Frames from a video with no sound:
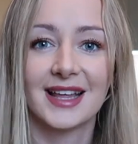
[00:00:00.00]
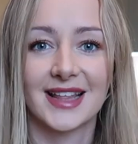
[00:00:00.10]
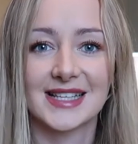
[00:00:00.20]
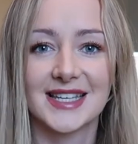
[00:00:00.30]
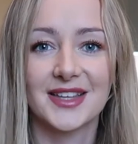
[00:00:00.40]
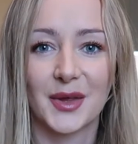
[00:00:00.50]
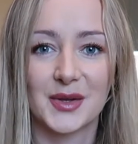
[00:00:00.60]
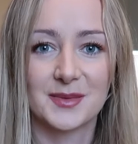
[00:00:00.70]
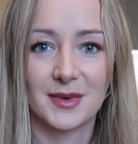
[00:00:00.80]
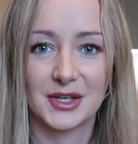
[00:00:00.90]
That's it.
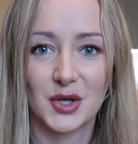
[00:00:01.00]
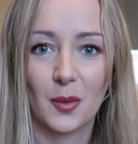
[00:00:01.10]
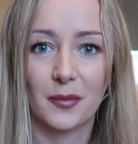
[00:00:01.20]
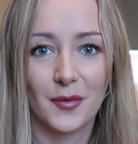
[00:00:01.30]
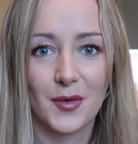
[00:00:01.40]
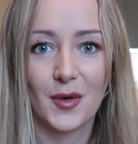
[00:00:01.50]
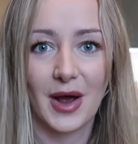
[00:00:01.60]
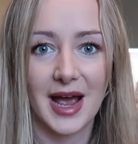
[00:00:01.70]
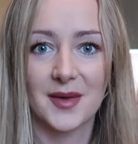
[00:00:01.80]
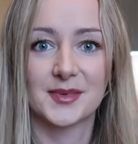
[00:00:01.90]
Those are my top 4
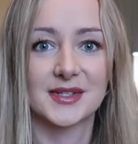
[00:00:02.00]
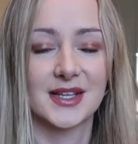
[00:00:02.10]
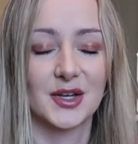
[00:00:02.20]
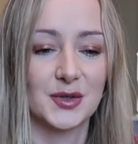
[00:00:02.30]
apps